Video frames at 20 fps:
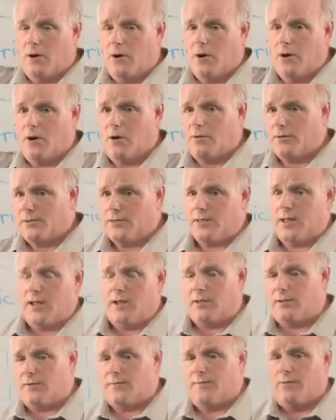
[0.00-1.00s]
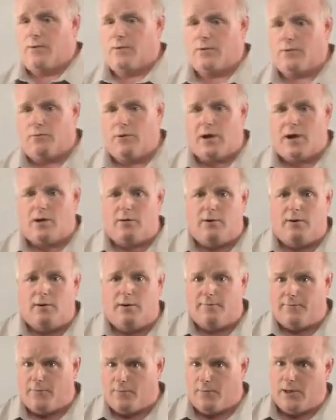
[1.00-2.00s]
R stands for the Routing
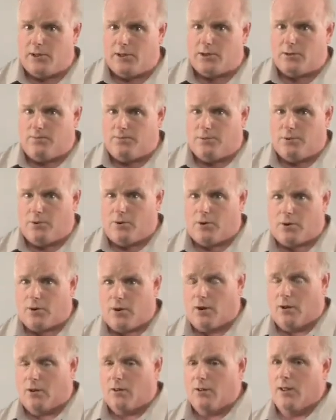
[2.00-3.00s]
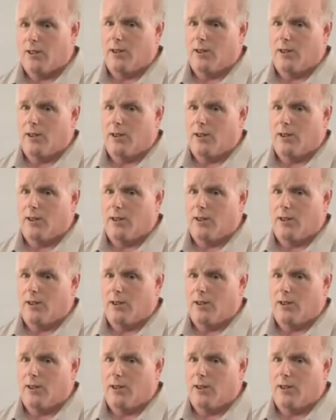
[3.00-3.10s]
Information Protocol,